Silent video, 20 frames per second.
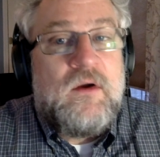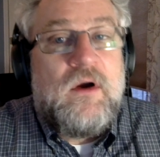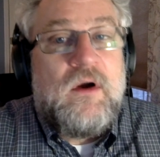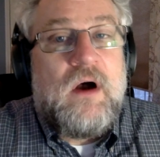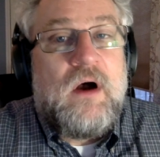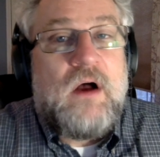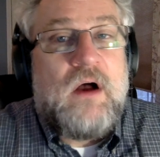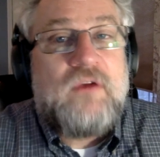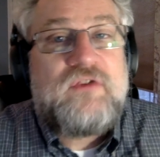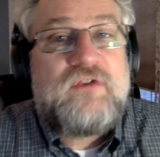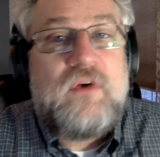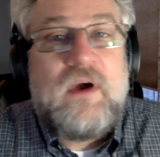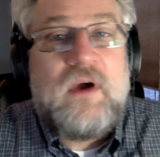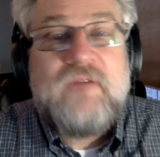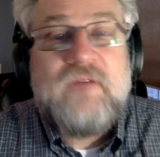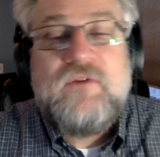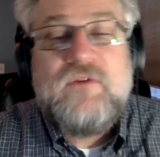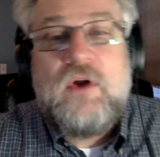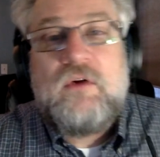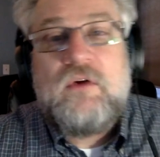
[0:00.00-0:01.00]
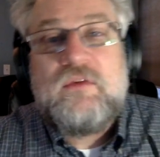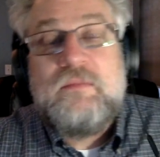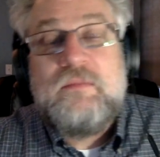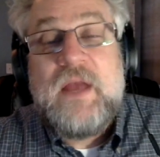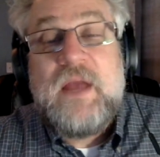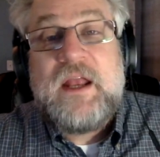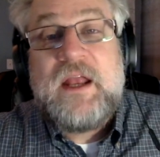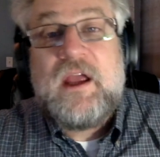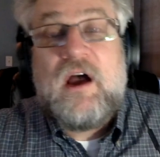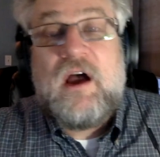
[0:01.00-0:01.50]
Also, I've noticed
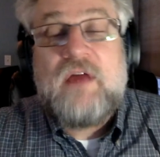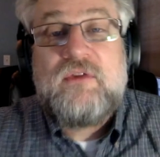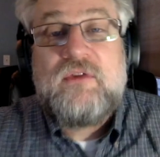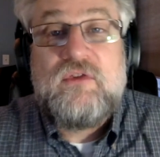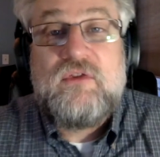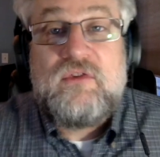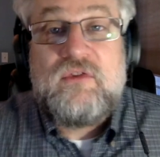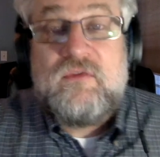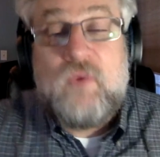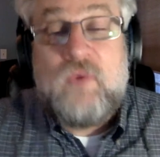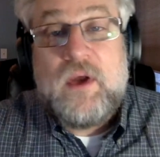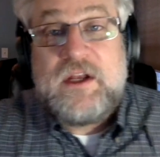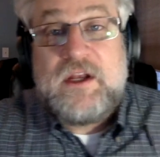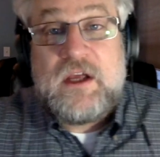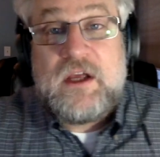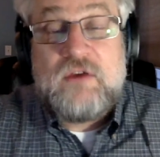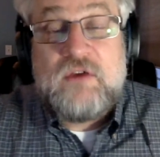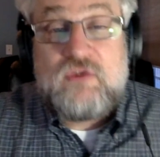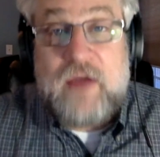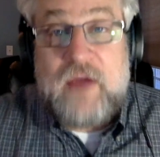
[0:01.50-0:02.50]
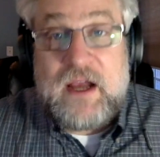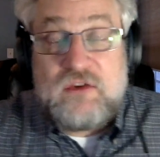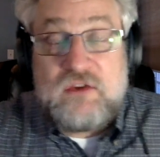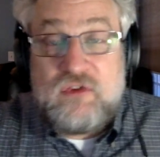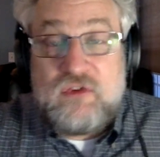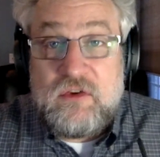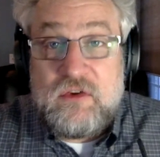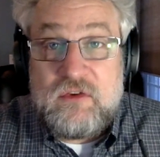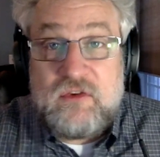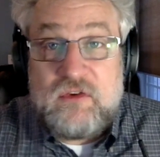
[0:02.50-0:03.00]
many authors avoid
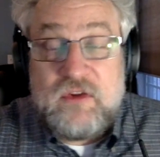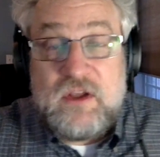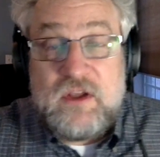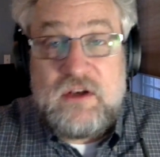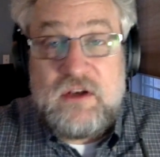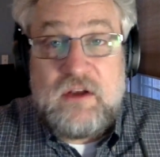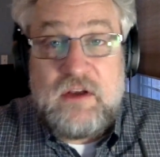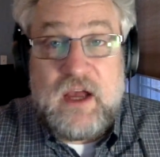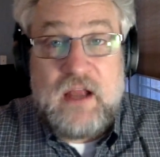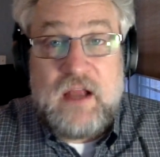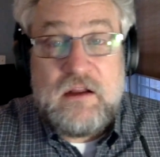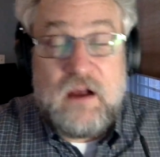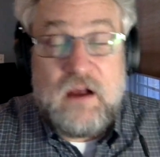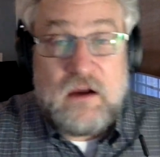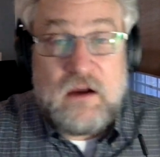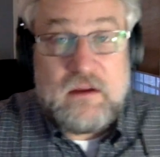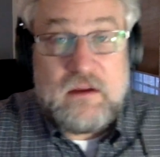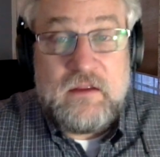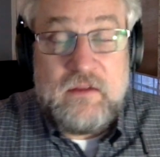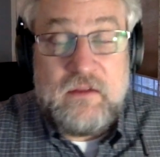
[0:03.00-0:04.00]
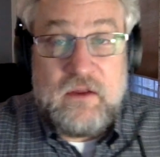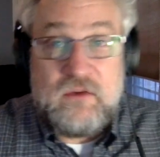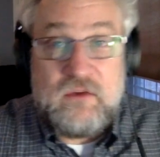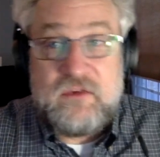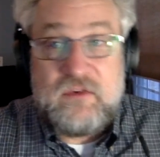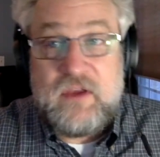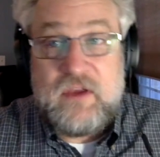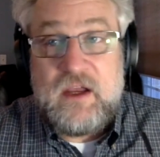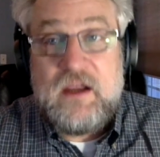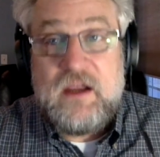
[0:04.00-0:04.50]
contractions in dialogue. They'll
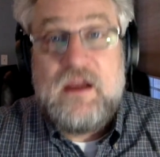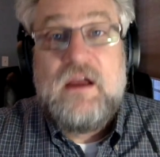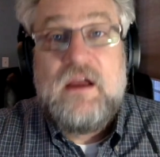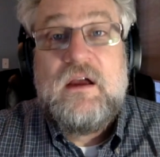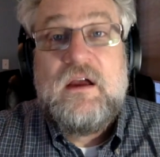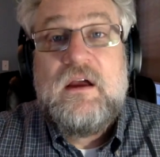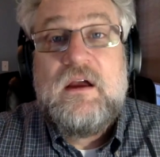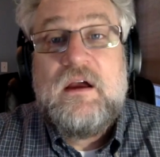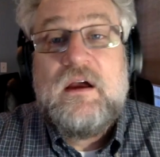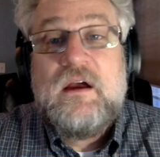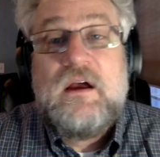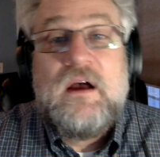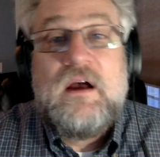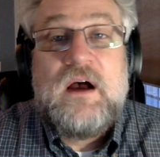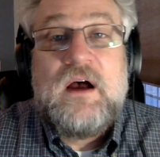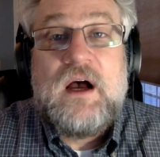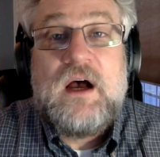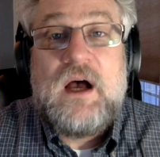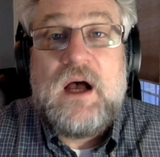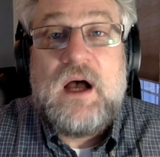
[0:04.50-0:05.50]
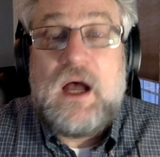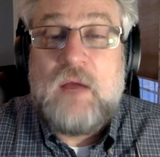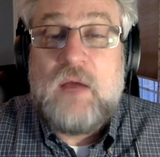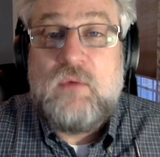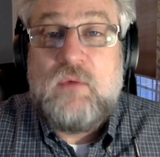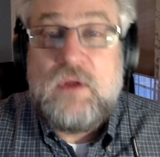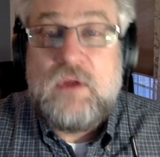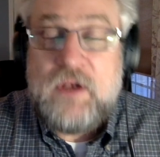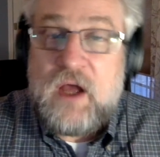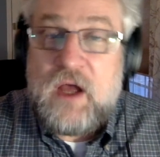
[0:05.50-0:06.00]
say, I
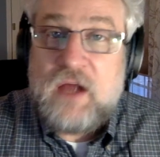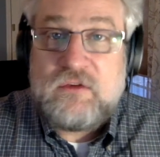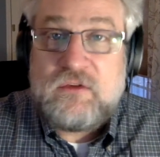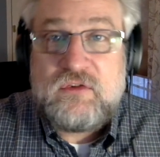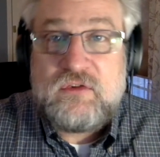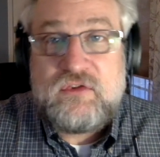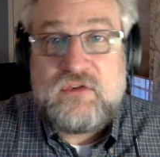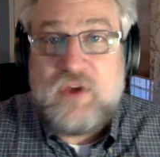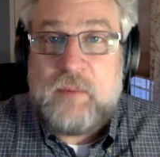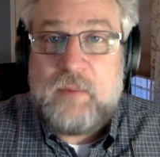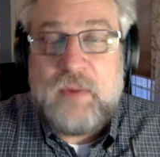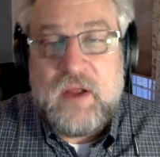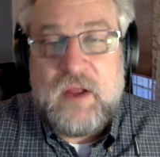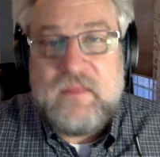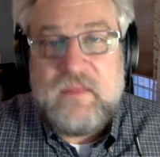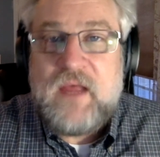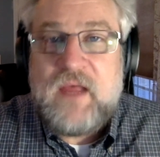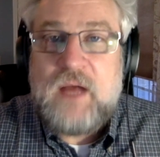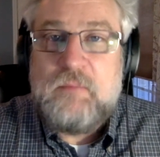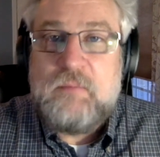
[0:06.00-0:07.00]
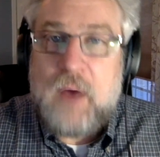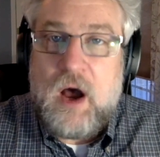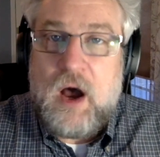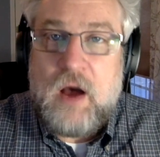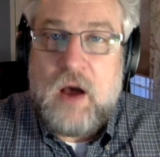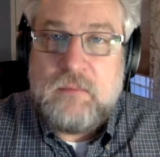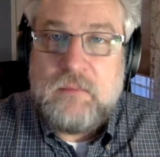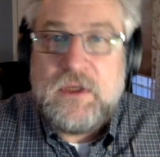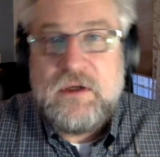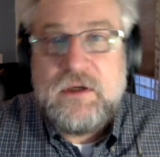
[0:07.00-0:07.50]
will not step on that
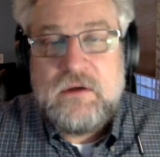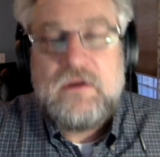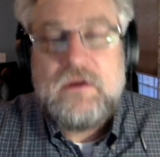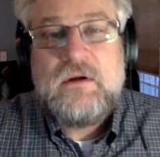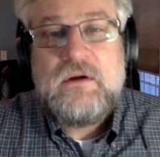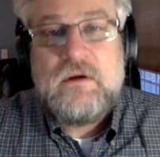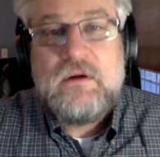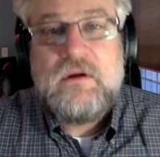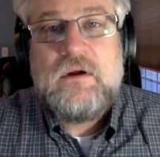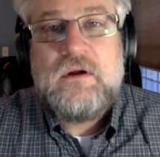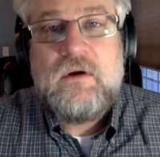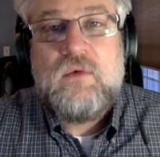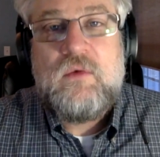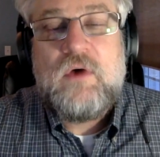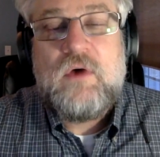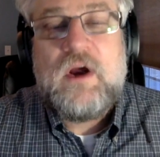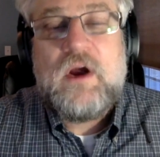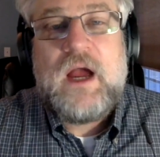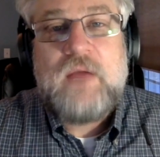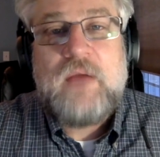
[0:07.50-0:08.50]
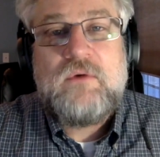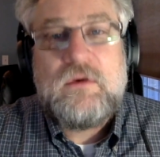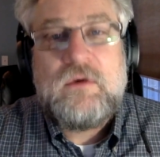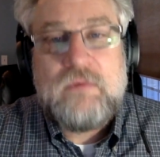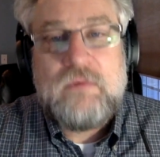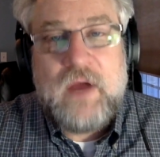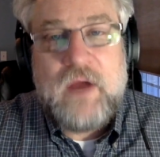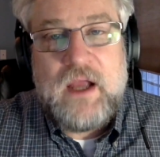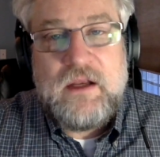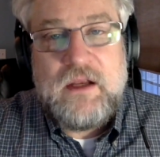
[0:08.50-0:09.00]
bomb, where I would
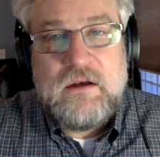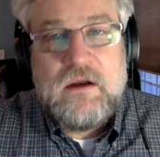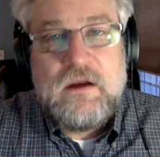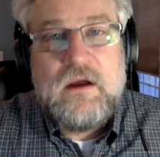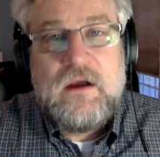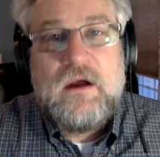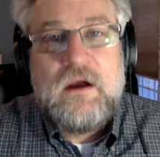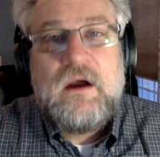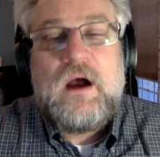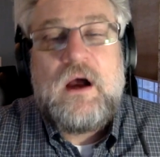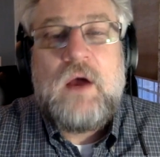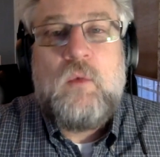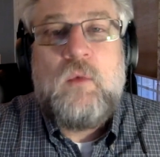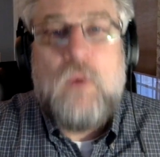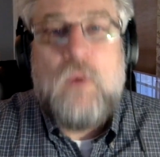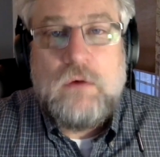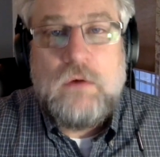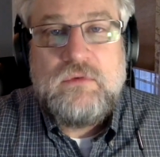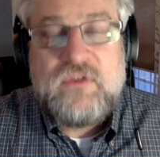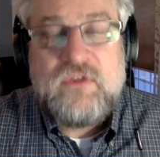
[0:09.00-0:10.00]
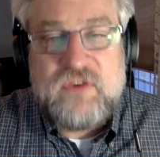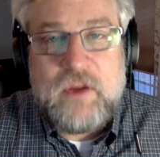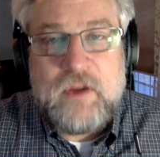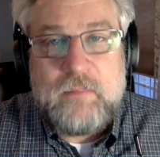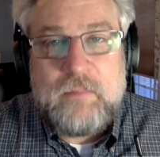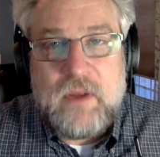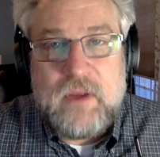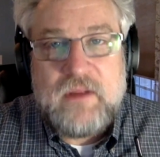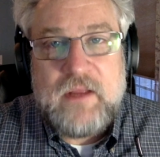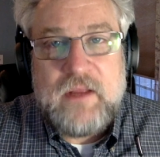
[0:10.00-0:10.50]
write, I won't step
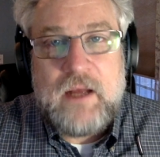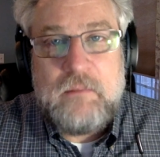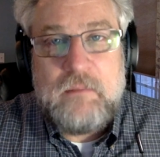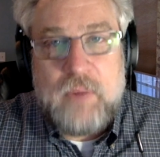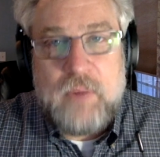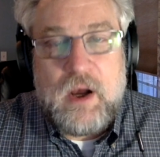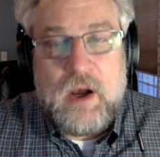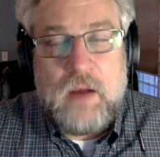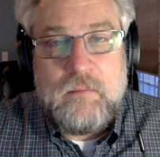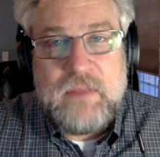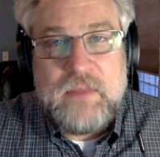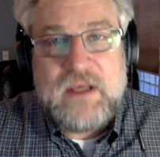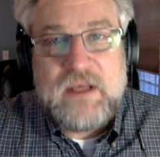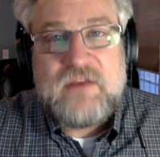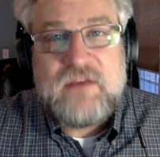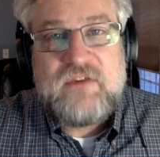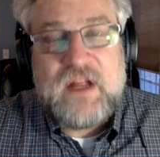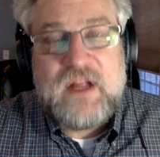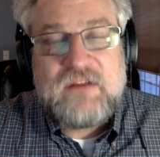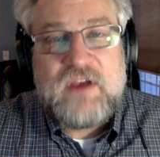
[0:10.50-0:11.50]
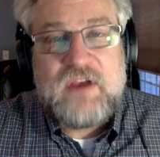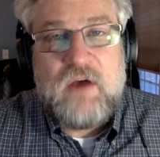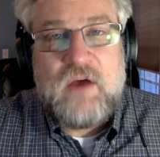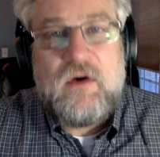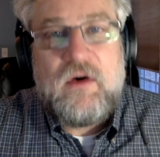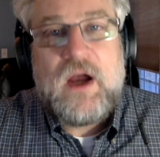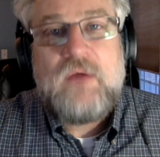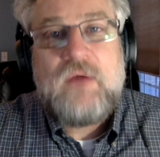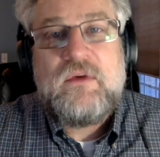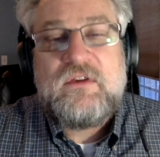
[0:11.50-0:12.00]
on that bomb, because that's how
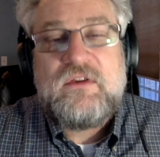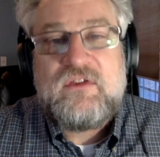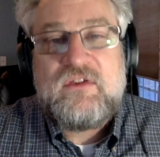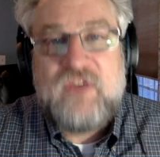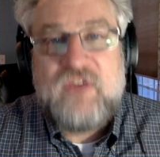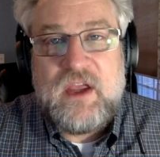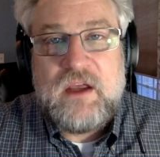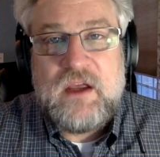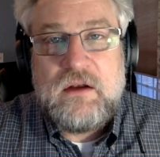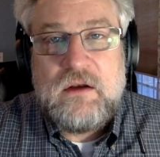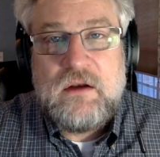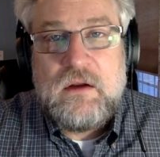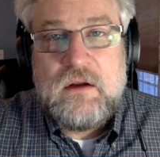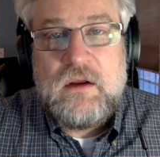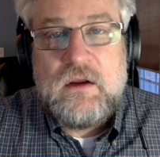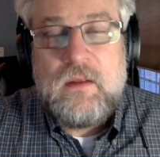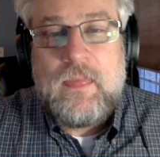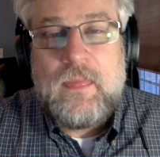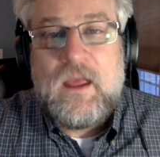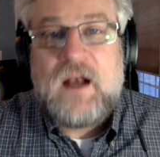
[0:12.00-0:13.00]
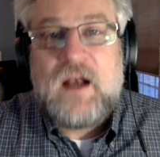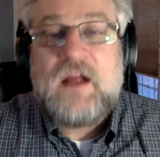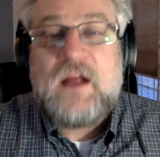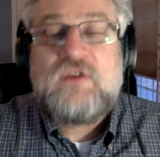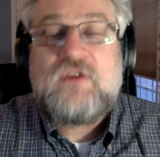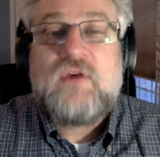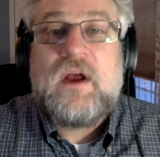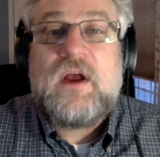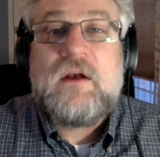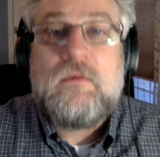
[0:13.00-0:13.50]
I would say it. And I
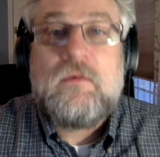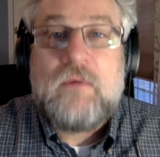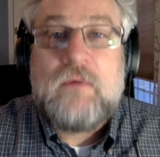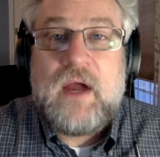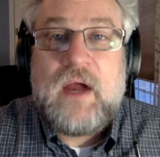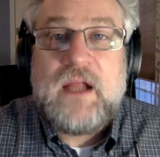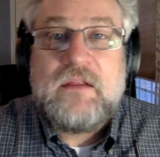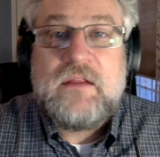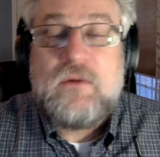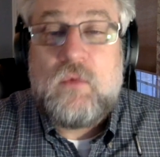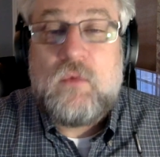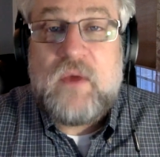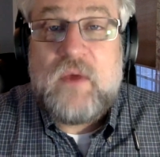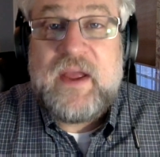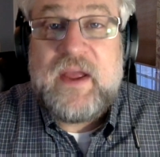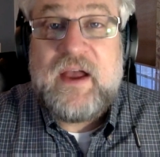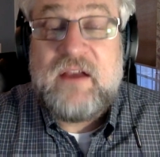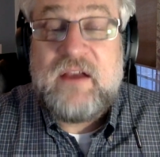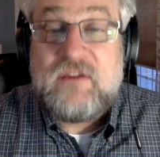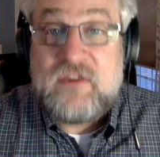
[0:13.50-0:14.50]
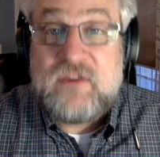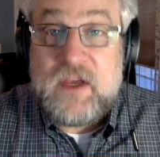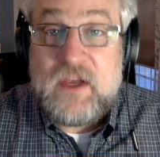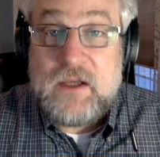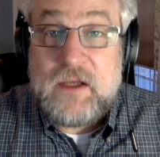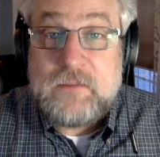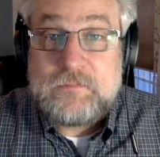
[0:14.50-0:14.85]
try to write the way I say.